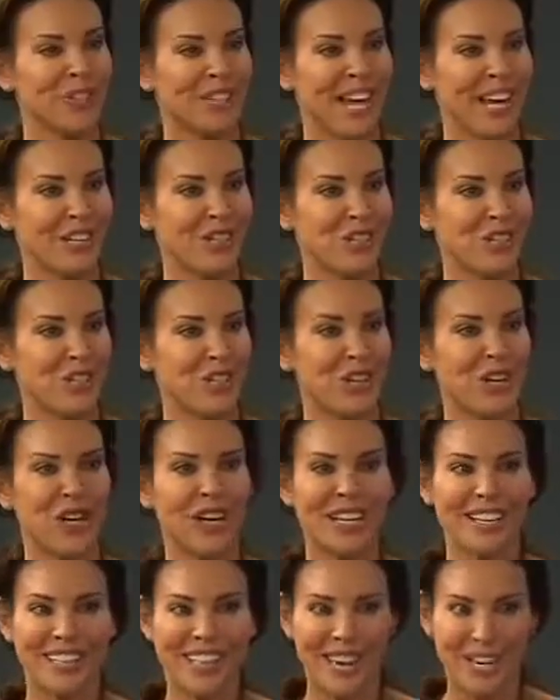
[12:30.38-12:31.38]
nature,
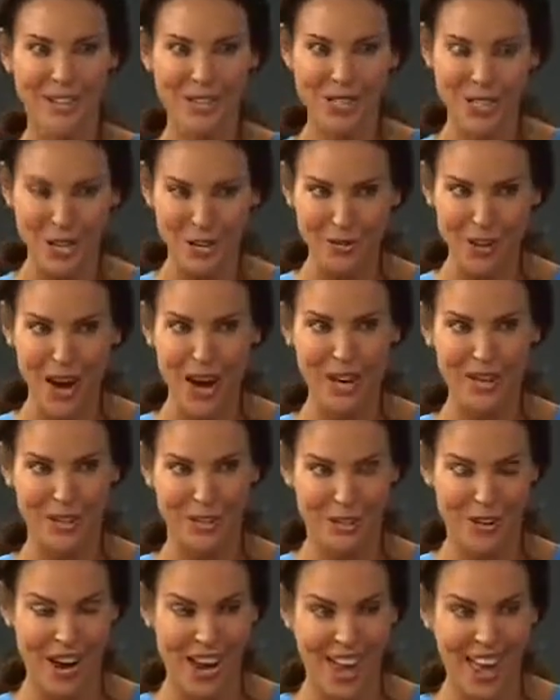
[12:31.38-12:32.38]
get yourself out of
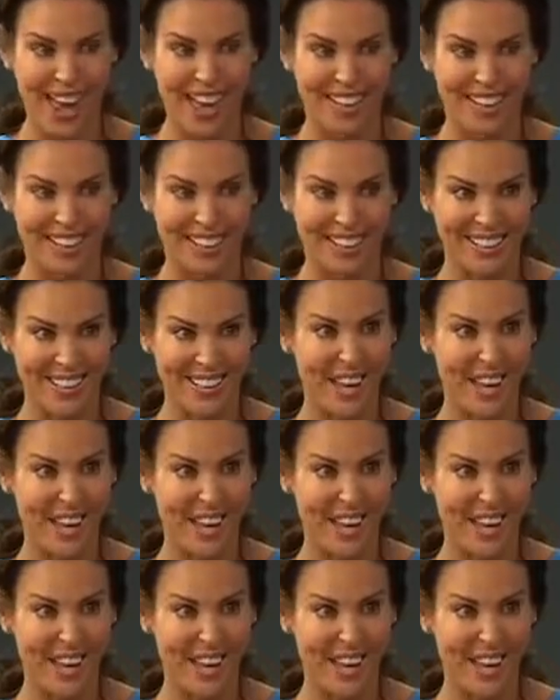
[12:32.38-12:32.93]
your head,